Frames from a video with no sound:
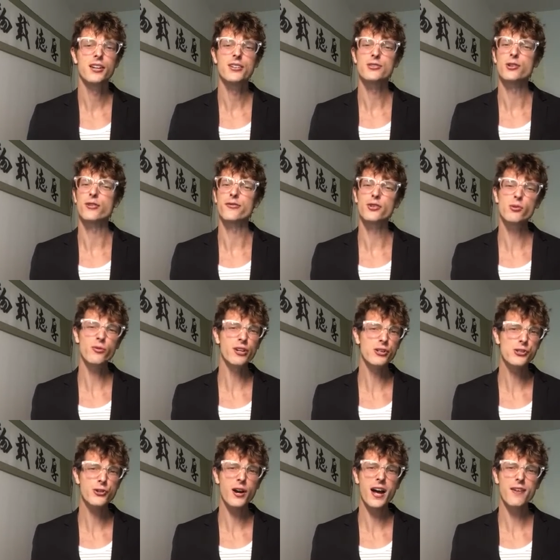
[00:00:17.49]
So if you want to
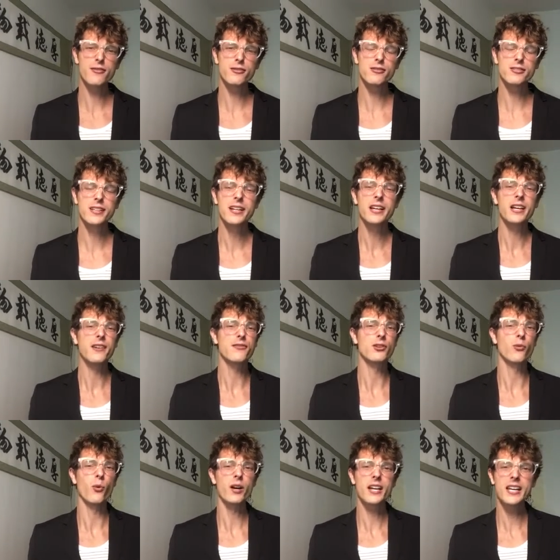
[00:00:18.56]
travel, if
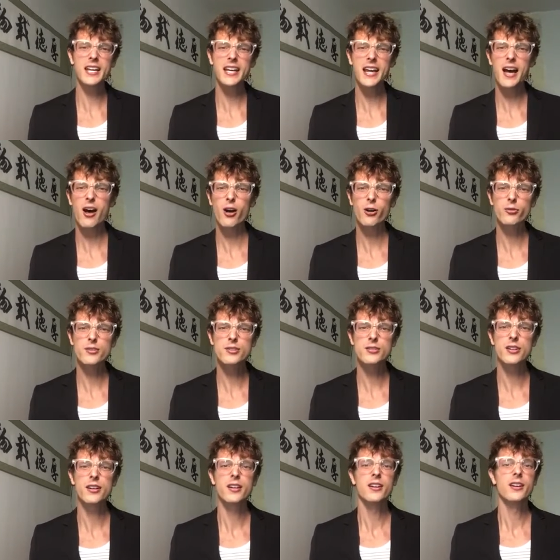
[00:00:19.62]
you want to get out,
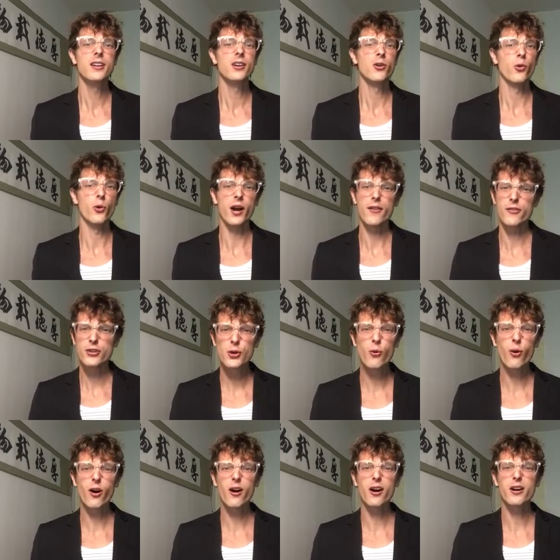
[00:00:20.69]
wherever
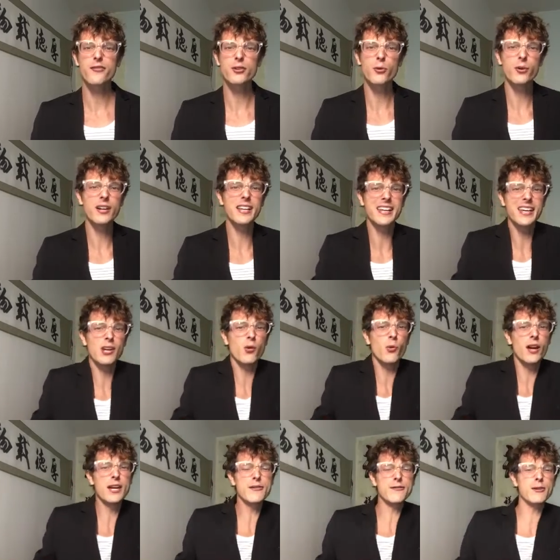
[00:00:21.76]
you are, if you want to get
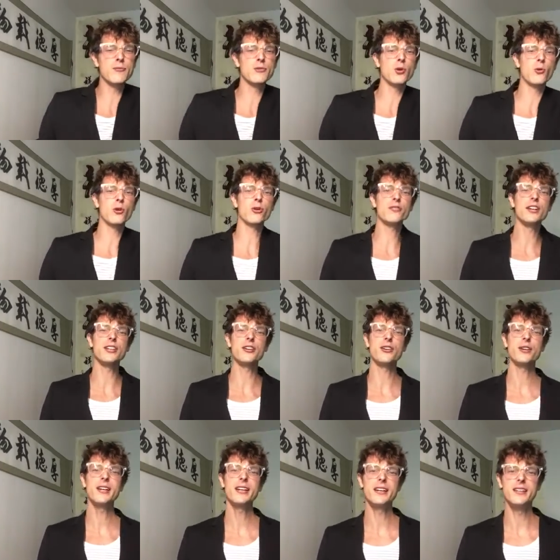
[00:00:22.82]
away from the world that
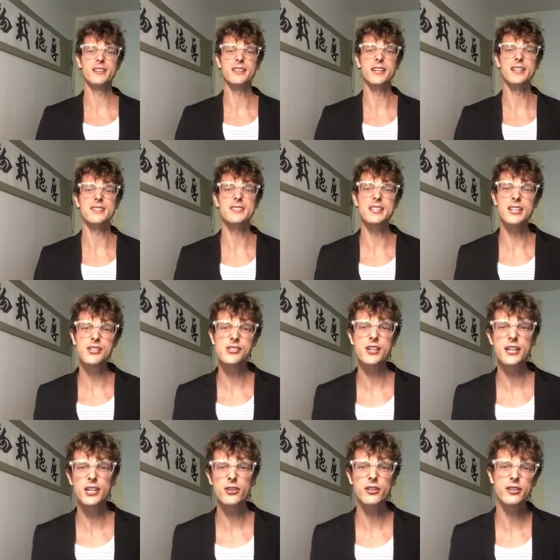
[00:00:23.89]
you're in and teach
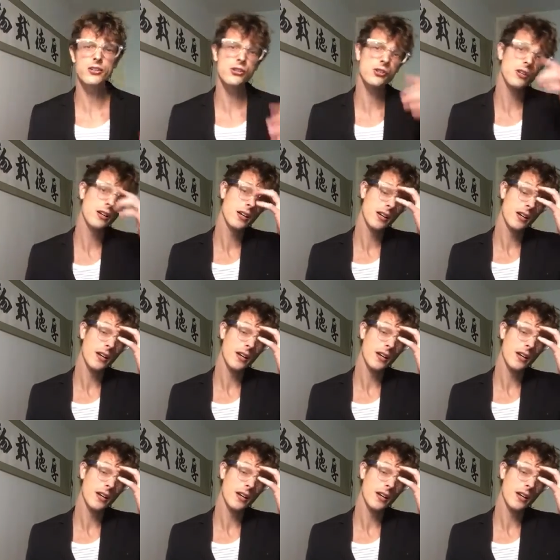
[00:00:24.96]
English